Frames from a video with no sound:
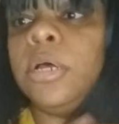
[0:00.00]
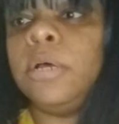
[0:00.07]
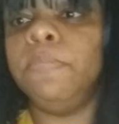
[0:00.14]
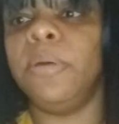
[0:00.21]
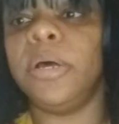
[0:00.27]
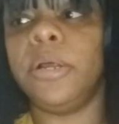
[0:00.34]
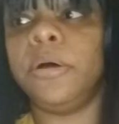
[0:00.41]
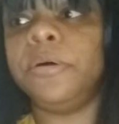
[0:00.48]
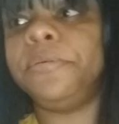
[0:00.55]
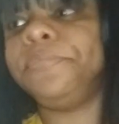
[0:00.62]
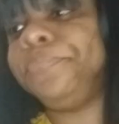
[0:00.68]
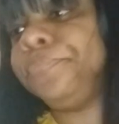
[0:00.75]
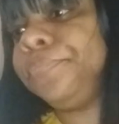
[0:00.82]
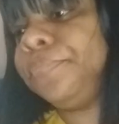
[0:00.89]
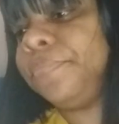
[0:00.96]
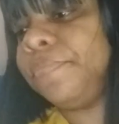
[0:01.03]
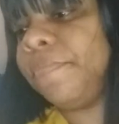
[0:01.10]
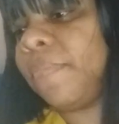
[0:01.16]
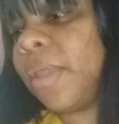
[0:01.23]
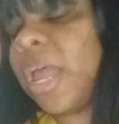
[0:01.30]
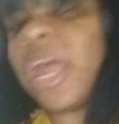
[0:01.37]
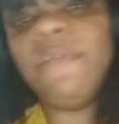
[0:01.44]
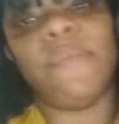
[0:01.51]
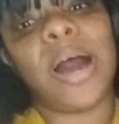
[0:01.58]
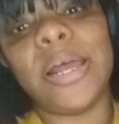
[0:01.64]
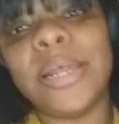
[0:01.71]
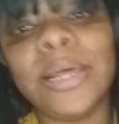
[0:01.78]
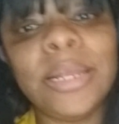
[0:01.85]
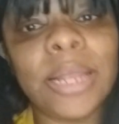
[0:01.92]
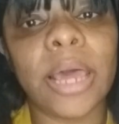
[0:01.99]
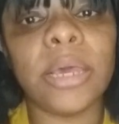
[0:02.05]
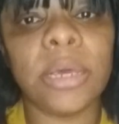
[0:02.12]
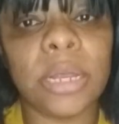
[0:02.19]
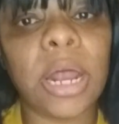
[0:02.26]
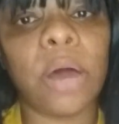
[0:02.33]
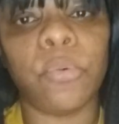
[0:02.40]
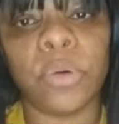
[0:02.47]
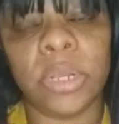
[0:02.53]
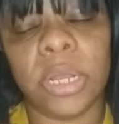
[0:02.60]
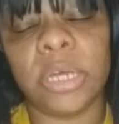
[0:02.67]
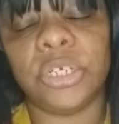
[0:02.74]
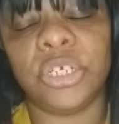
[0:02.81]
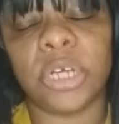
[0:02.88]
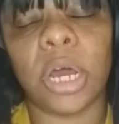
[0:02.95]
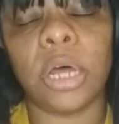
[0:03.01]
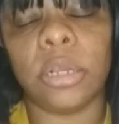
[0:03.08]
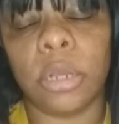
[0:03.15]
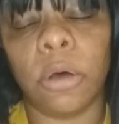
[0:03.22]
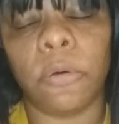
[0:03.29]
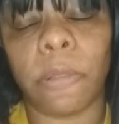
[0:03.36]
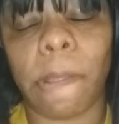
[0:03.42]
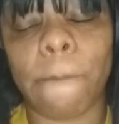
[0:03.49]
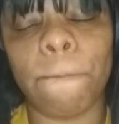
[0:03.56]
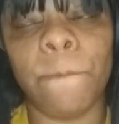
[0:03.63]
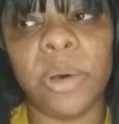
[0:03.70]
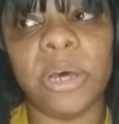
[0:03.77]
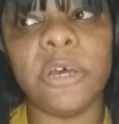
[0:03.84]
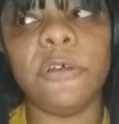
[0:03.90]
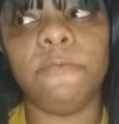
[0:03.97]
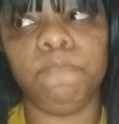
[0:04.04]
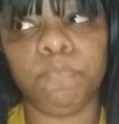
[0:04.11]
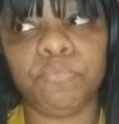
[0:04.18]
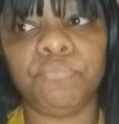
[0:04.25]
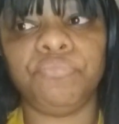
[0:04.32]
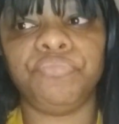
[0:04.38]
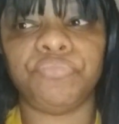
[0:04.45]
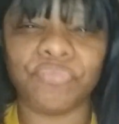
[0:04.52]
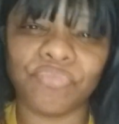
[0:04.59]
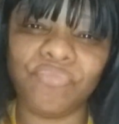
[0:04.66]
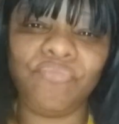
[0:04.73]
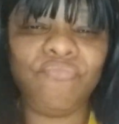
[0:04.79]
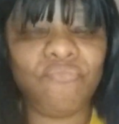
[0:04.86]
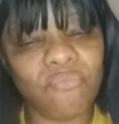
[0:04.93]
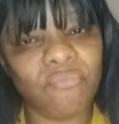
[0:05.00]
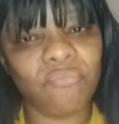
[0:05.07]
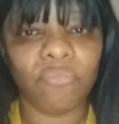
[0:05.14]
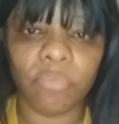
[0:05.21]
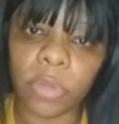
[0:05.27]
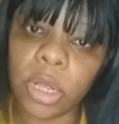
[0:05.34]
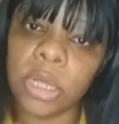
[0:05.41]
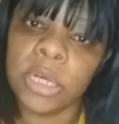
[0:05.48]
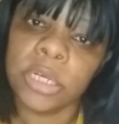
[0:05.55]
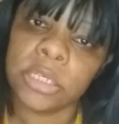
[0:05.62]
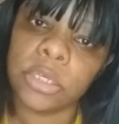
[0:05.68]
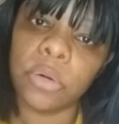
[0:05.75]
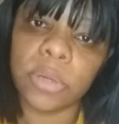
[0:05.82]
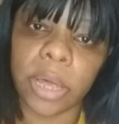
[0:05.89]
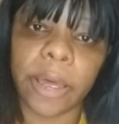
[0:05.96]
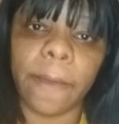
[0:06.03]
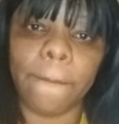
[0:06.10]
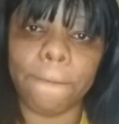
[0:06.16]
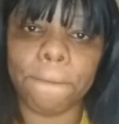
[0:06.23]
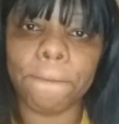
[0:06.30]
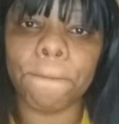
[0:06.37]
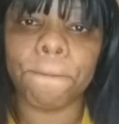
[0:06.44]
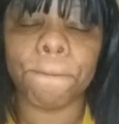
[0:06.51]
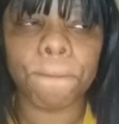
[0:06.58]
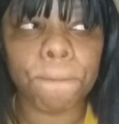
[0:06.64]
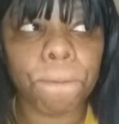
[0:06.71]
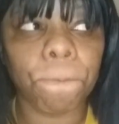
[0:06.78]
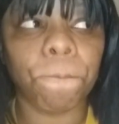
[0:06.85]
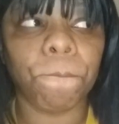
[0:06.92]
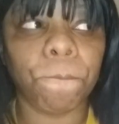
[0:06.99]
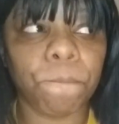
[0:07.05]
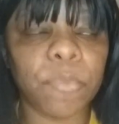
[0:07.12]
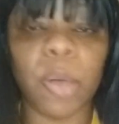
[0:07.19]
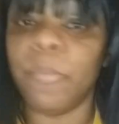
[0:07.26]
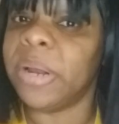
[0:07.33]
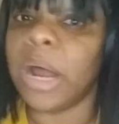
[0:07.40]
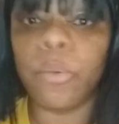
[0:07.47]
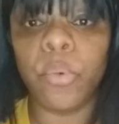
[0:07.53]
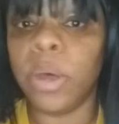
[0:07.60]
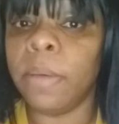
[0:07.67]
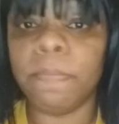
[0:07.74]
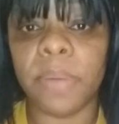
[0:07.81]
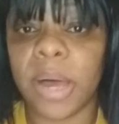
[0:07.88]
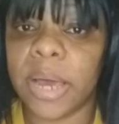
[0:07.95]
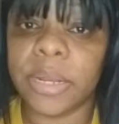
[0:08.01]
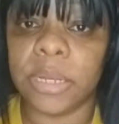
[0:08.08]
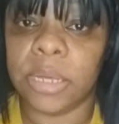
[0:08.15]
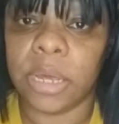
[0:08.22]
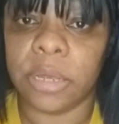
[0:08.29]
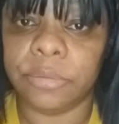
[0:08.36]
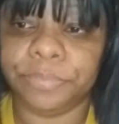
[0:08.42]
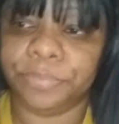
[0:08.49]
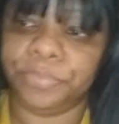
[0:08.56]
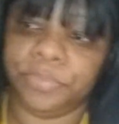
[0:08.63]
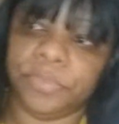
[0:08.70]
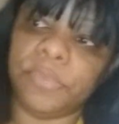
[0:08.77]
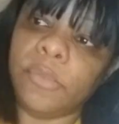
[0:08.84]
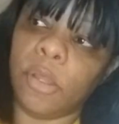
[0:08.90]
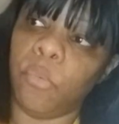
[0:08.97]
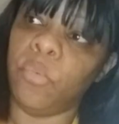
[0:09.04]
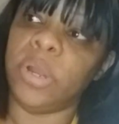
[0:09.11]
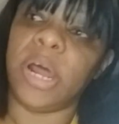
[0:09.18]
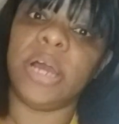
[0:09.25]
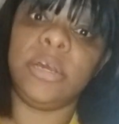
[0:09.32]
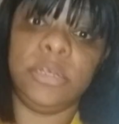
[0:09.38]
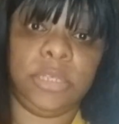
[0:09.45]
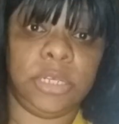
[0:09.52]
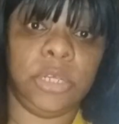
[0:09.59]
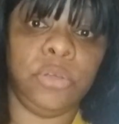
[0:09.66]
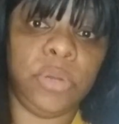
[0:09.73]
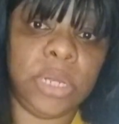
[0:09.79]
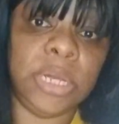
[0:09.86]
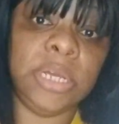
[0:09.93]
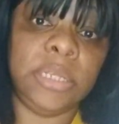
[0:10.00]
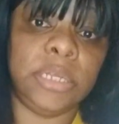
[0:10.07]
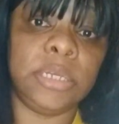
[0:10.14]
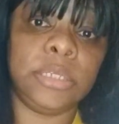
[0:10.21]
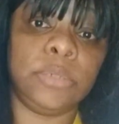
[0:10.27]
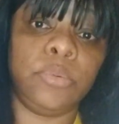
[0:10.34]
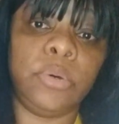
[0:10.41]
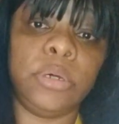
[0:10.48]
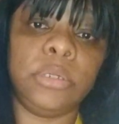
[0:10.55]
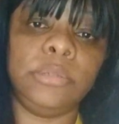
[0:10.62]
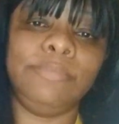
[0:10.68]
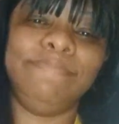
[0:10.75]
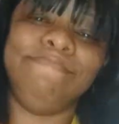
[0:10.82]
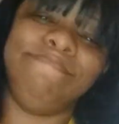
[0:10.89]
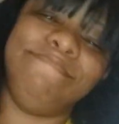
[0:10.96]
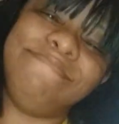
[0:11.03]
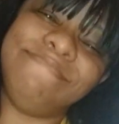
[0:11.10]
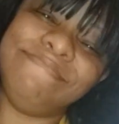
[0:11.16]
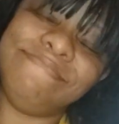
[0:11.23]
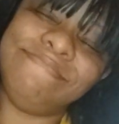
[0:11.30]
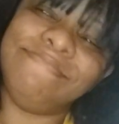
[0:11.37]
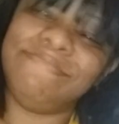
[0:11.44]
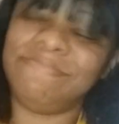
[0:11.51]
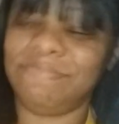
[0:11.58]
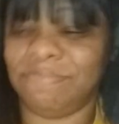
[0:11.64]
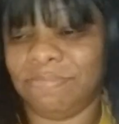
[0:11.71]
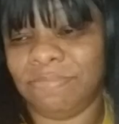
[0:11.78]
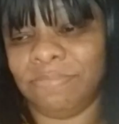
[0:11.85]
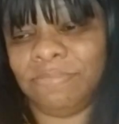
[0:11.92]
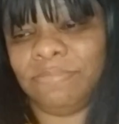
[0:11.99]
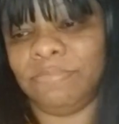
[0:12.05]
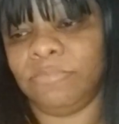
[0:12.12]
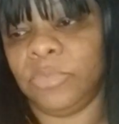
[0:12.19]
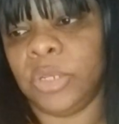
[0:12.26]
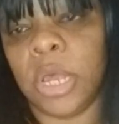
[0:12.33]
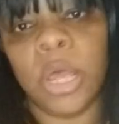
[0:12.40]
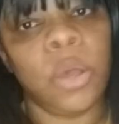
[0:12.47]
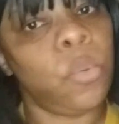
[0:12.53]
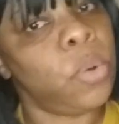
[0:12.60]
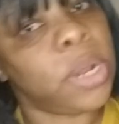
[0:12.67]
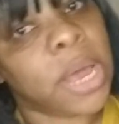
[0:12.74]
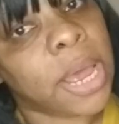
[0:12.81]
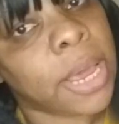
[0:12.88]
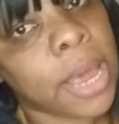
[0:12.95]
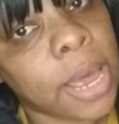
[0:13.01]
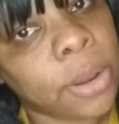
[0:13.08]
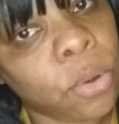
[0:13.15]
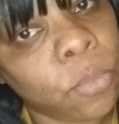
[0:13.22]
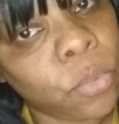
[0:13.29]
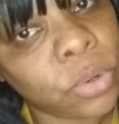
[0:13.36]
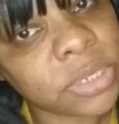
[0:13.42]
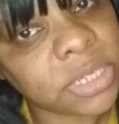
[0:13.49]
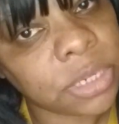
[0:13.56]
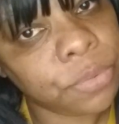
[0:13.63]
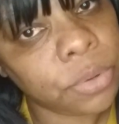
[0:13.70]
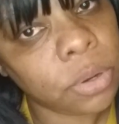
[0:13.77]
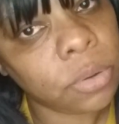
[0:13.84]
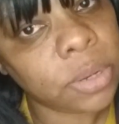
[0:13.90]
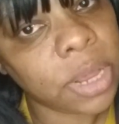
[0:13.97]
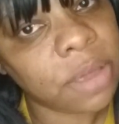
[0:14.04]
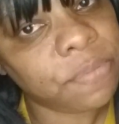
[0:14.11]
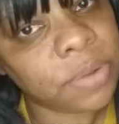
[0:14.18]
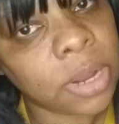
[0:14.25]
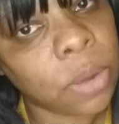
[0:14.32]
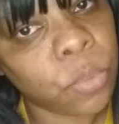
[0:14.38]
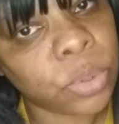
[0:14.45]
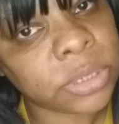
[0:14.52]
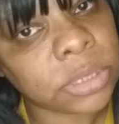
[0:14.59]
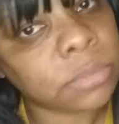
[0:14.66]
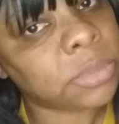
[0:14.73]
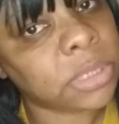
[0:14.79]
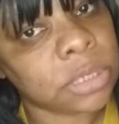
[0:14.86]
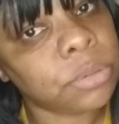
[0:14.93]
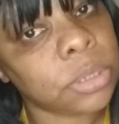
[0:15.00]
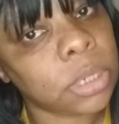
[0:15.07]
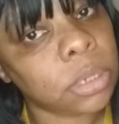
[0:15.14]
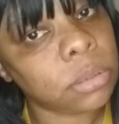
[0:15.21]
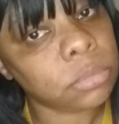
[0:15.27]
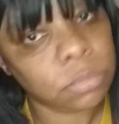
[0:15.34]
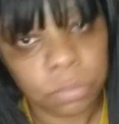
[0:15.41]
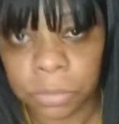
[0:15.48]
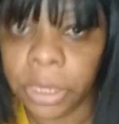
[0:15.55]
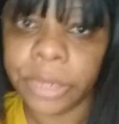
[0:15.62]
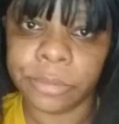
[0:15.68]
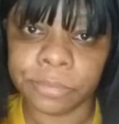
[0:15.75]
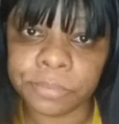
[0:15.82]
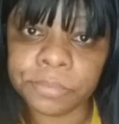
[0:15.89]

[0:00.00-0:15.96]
But, um, if I didn't like it, I would let y'all know. But it's okay. But I wouldn't buy it again. Would I continue to eat this one? Mm, when I ain't got no more cereal left and I want some cereal, yeah.